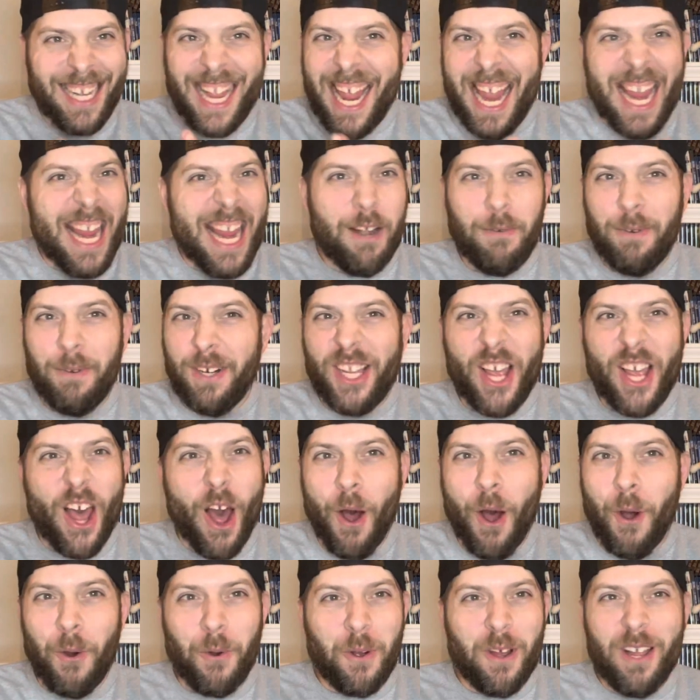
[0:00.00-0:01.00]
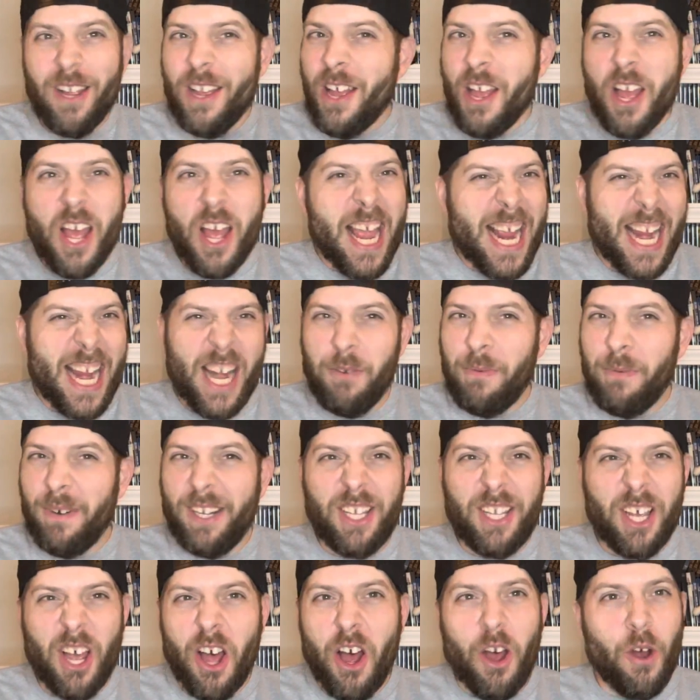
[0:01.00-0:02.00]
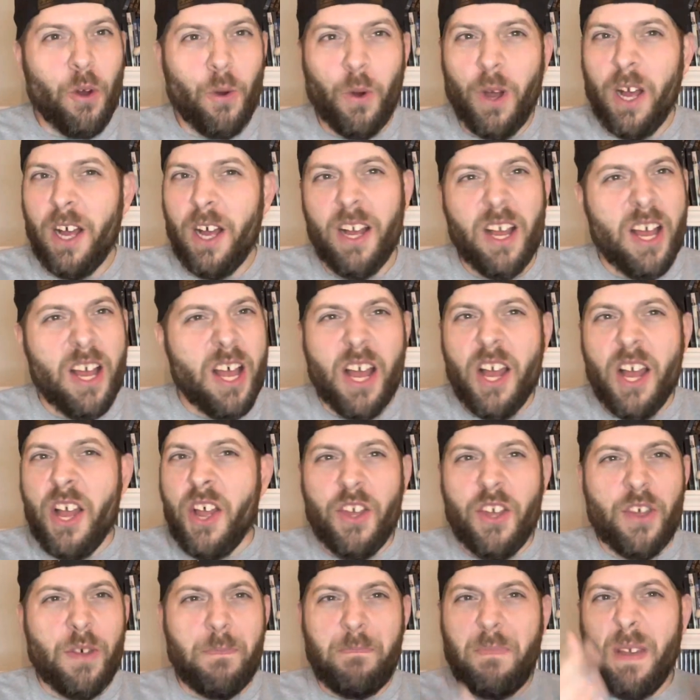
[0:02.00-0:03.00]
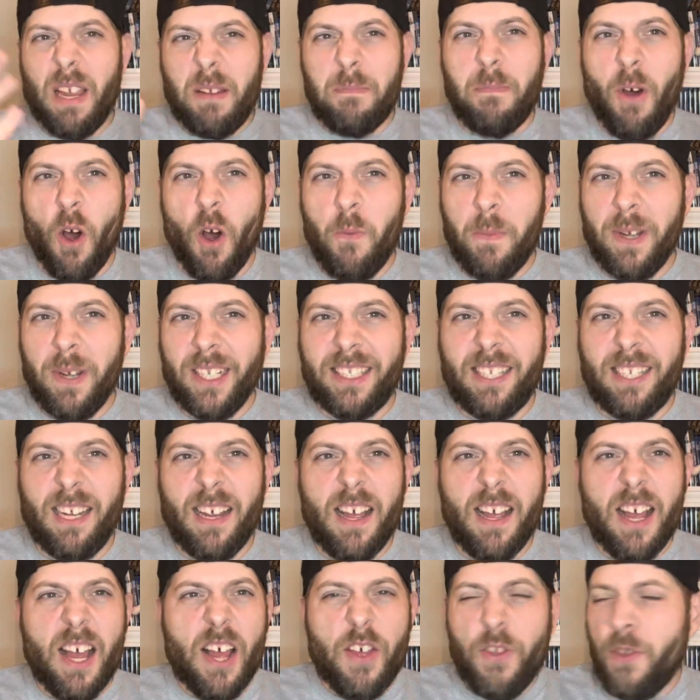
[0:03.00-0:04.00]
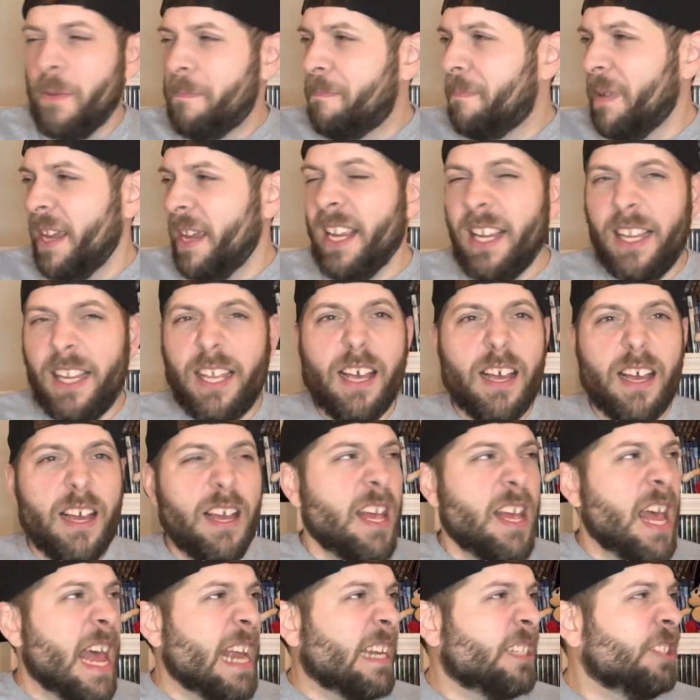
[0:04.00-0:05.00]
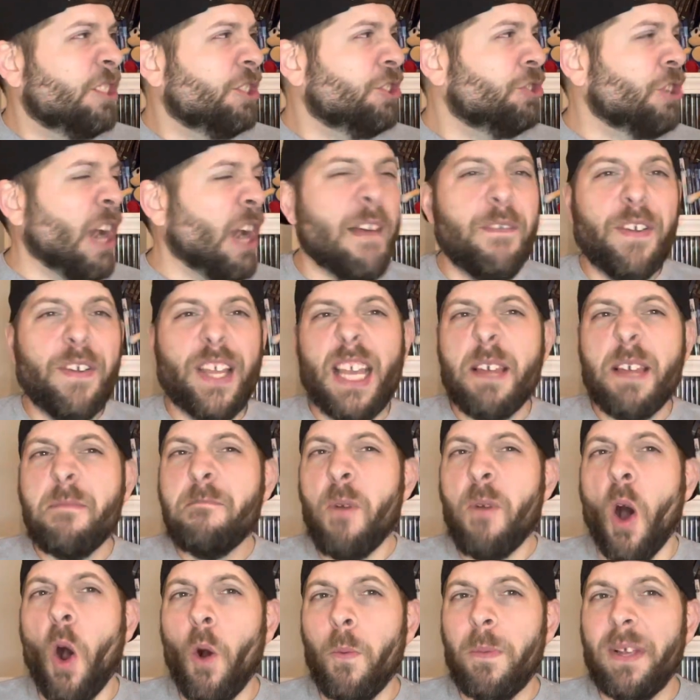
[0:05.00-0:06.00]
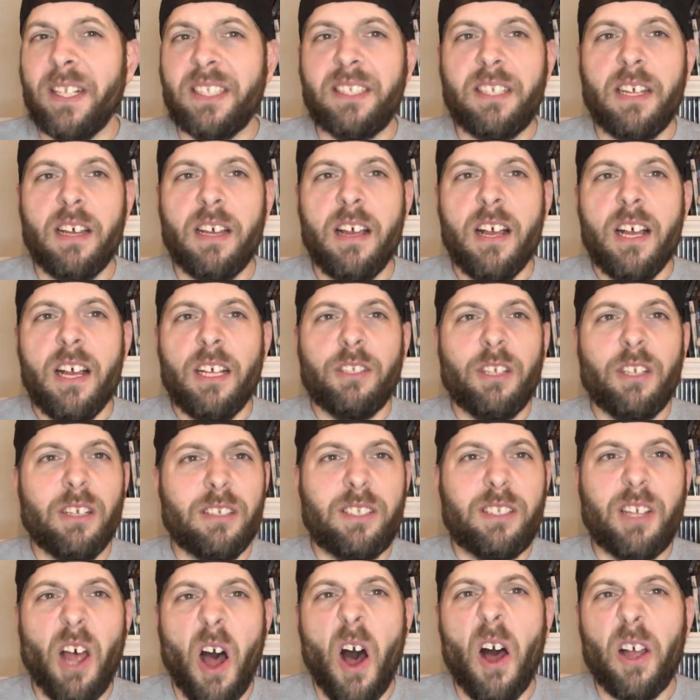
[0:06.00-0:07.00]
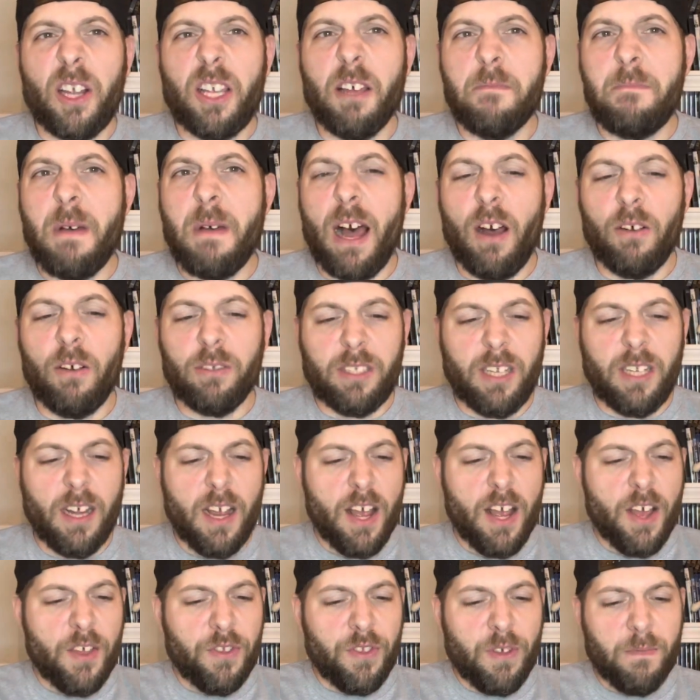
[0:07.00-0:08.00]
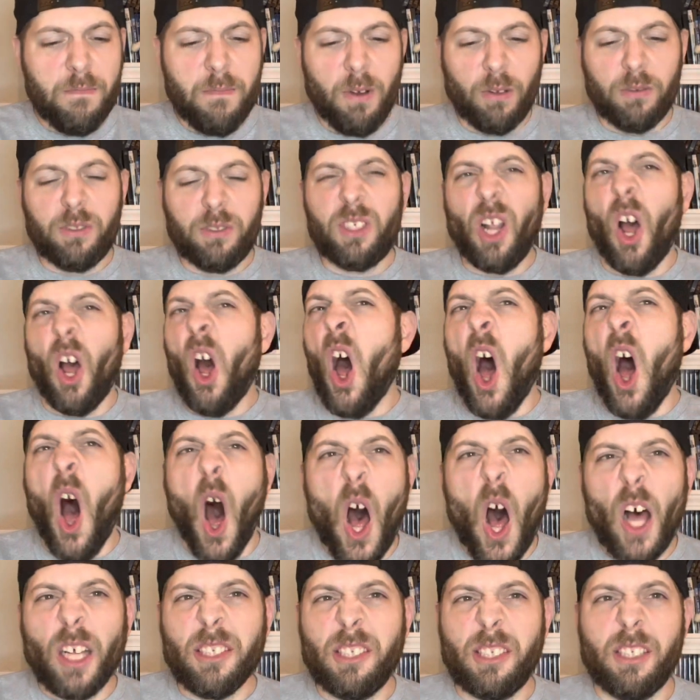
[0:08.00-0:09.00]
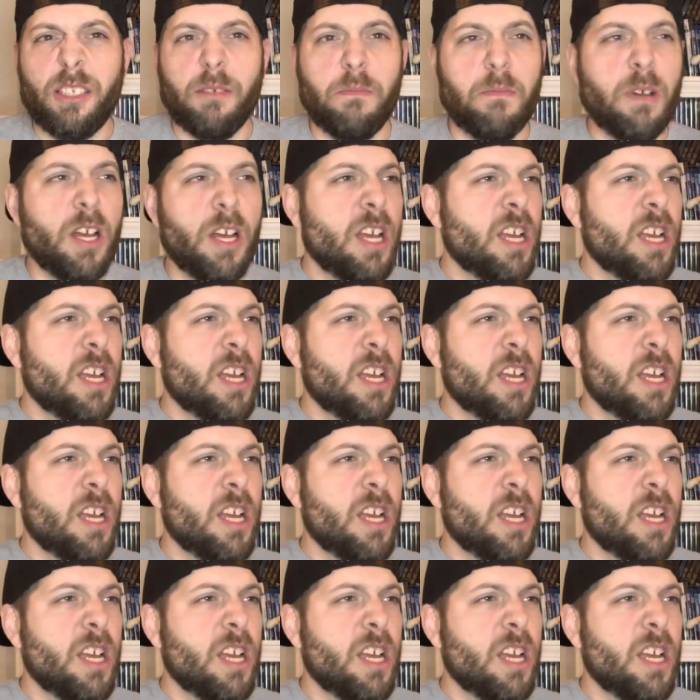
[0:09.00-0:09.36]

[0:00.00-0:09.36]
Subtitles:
Here we go. Here we go. The big moment. The big extravagant moment to talk about the most awesome